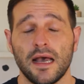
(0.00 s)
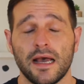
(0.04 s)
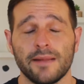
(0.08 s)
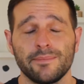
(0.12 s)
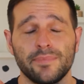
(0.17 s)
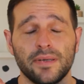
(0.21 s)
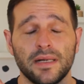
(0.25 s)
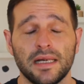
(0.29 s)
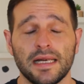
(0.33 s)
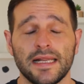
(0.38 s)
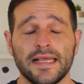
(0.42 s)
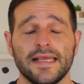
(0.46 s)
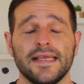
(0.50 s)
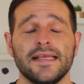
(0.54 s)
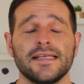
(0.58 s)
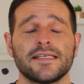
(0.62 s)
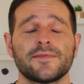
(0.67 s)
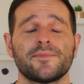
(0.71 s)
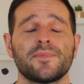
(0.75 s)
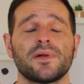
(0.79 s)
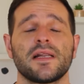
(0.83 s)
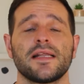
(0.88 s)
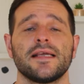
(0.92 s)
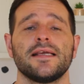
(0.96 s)
And please,
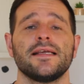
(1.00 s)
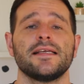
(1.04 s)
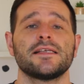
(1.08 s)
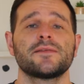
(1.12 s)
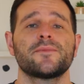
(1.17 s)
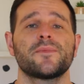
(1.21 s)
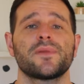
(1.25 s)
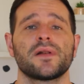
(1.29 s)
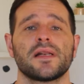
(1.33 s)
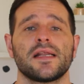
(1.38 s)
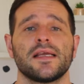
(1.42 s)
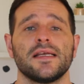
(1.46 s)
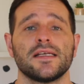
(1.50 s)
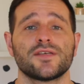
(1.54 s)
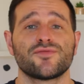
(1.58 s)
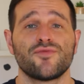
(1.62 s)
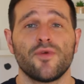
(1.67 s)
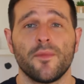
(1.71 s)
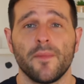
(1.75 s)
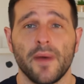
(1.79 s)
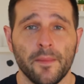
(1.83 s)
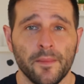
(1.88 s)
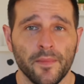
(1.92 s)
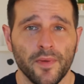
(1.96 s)
please, please
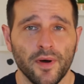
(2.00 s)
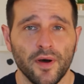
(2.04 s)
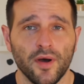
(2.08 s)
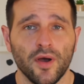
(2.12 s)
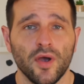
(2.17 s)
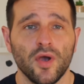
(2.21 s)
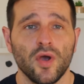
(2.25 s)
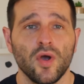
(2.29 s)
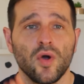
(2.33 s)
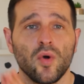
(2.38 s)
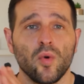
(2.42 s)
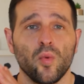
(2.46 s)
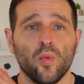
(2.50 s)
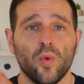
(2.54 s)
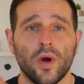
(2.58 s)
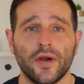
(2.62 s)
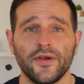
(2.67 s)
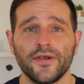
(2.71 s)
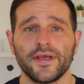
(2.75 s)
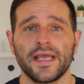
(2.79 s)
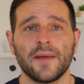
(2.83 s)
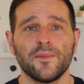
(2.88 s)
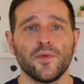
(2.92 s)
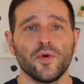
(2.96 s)
remember,
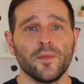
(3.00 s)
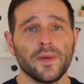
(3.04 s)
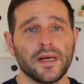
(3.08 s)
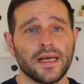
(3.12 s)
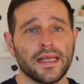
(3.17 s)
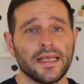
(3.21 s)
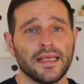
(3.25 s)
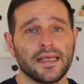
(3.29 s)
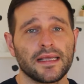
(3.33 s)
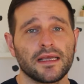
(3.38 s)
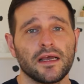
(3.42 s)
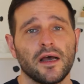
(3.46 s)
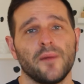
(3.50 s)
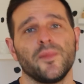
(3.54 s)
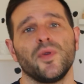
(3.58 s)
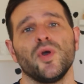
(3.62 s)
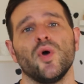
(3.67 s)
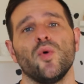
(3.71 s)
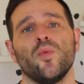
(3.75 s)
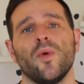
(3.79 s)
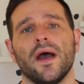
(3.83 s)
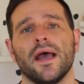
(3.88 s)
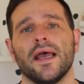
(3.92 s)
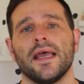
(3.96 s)
when you get more money come
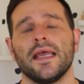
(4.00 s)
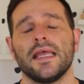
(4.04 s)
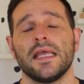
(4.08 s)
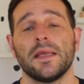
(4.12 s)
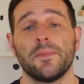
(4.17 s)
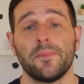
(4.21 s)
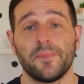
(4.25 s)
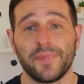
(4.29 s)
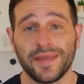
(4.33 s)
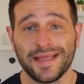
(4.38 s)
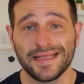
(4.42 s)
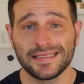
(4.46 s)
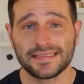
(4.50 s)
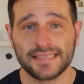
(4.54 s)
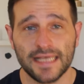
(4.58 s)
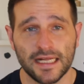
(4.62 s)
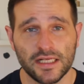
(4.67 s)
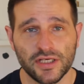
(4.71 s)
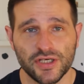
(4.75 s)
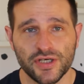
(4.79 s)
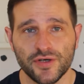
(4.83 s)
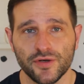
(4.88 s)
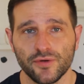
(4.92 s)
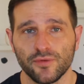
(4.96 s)
your way, be
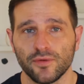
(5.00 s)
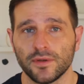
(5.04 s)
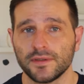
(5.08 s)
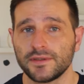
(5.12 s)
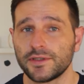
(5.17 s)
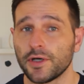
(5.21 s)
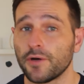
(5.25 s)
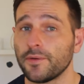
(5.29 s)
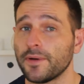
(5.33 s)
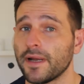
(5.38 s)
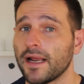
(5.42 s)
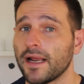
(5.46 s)
intentional and don't